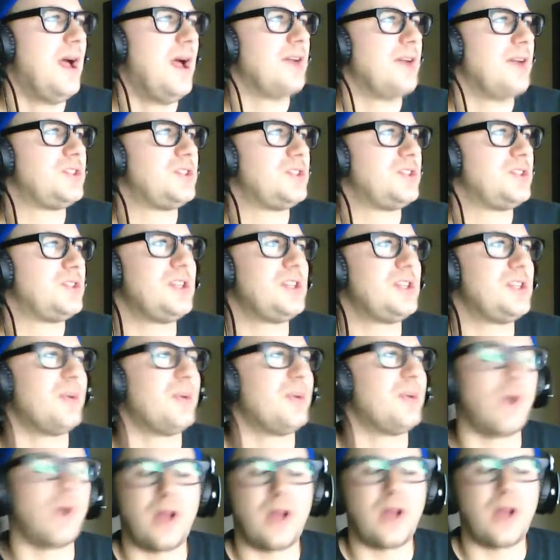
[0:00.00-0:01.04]
She should have
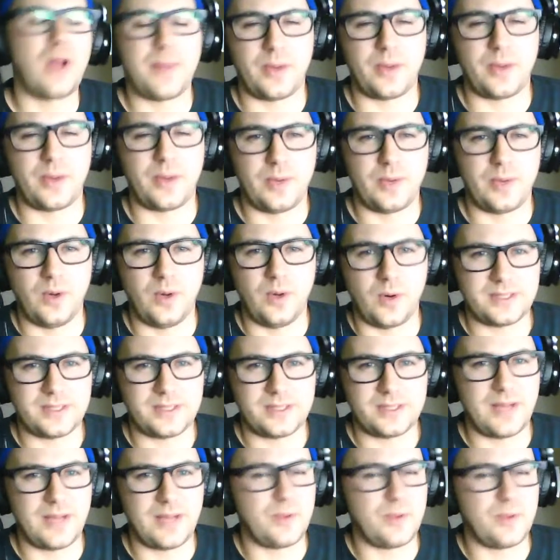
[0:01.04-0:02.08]
rode up on a real horse.
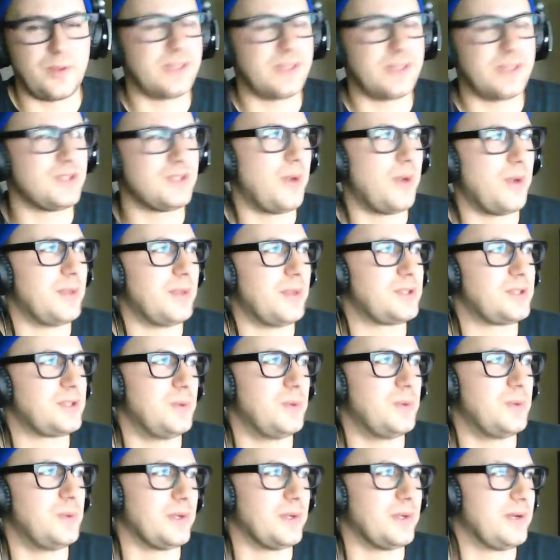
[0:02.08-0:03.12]
That would have been so much
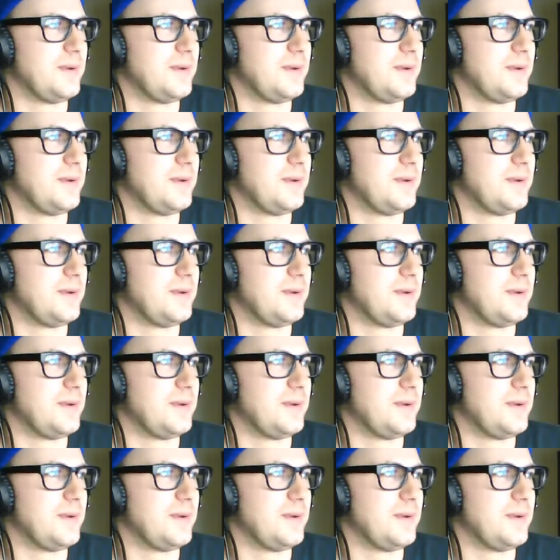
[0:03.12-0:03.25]
cooler.